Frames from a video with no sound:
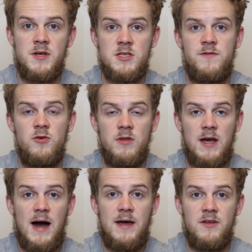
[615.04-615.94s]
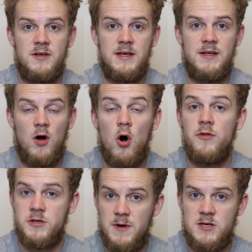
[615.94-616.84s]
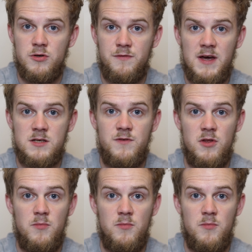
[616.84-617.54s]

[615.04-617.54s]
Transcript: interview the guy that did all the special effects for the